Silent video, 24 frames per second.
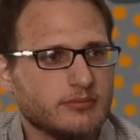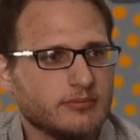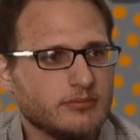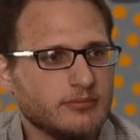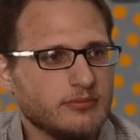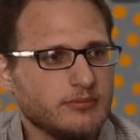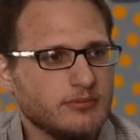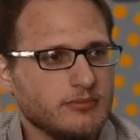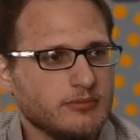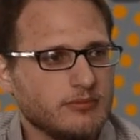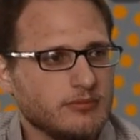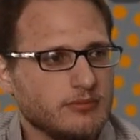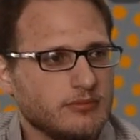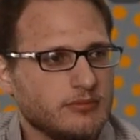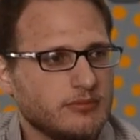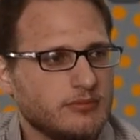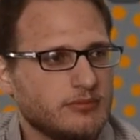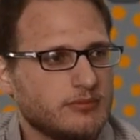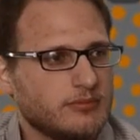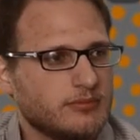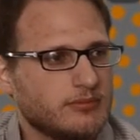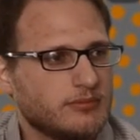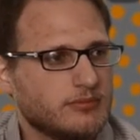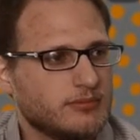
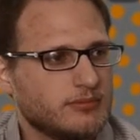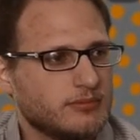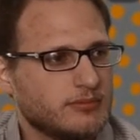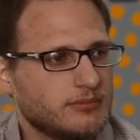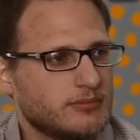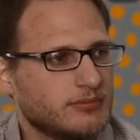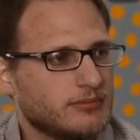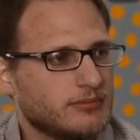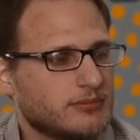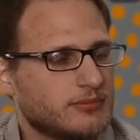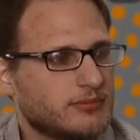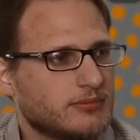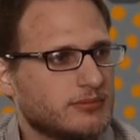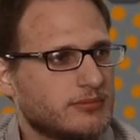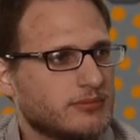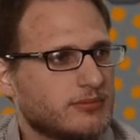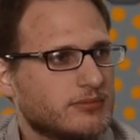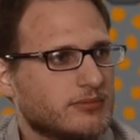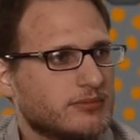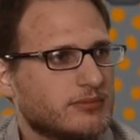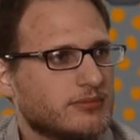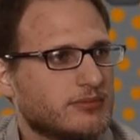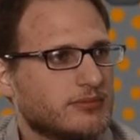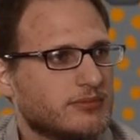
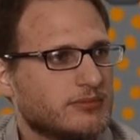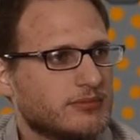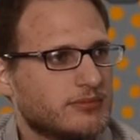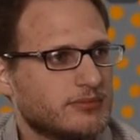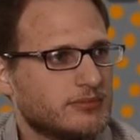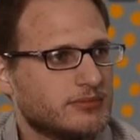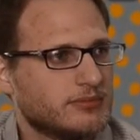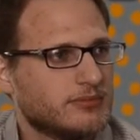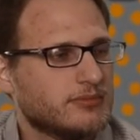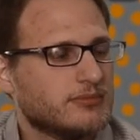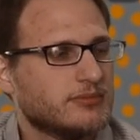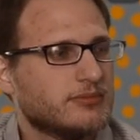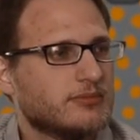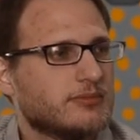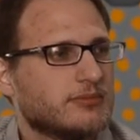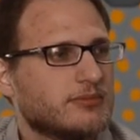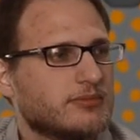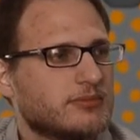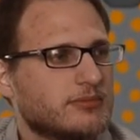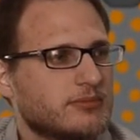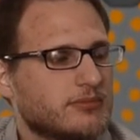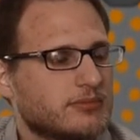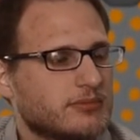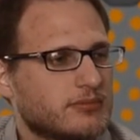
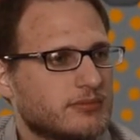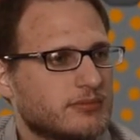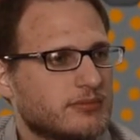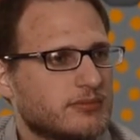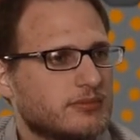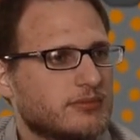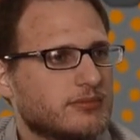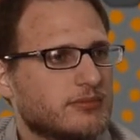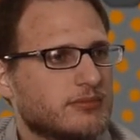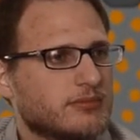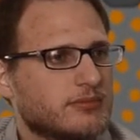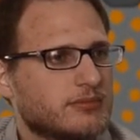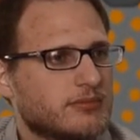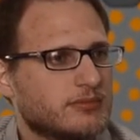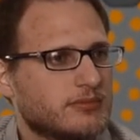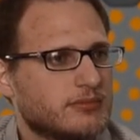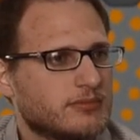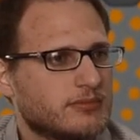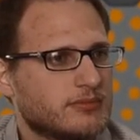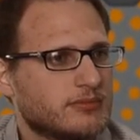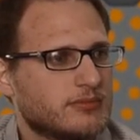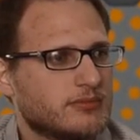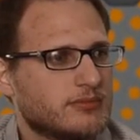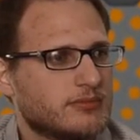
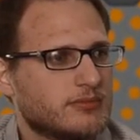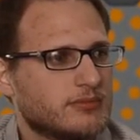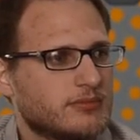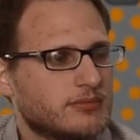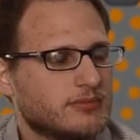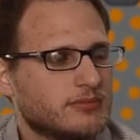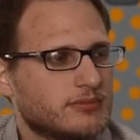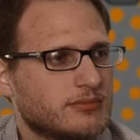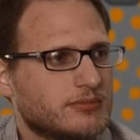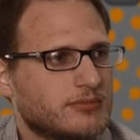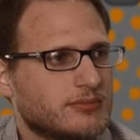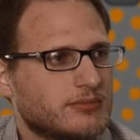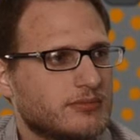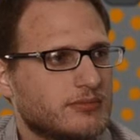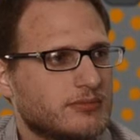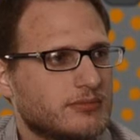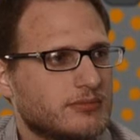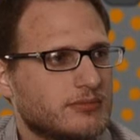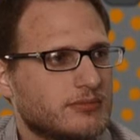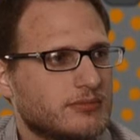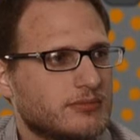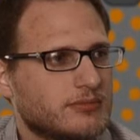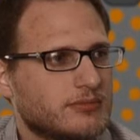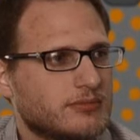
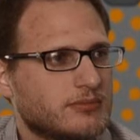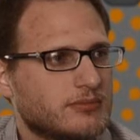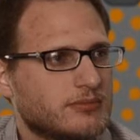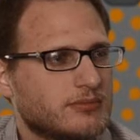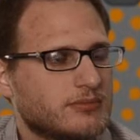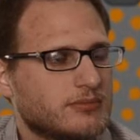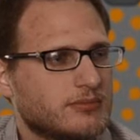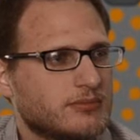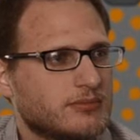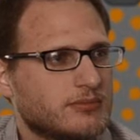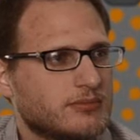(silent)